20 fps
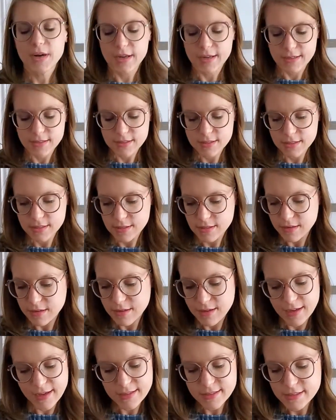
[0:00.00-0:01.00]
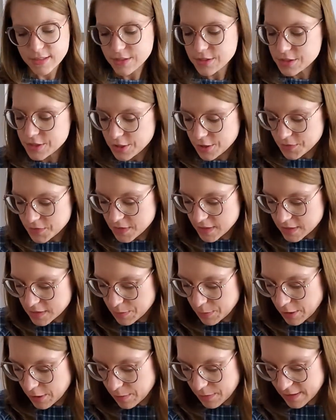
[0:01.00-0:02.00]
but it still serves
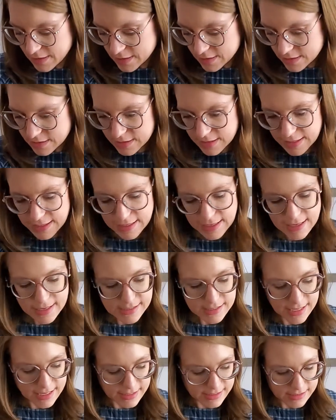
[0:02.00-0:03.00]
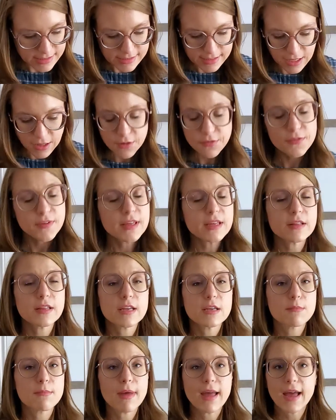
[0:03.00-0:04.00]
its purpose. It is a
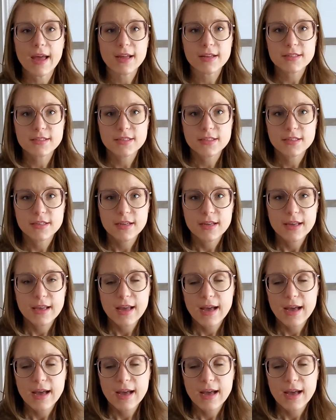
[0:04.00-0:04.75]
self-healing mat.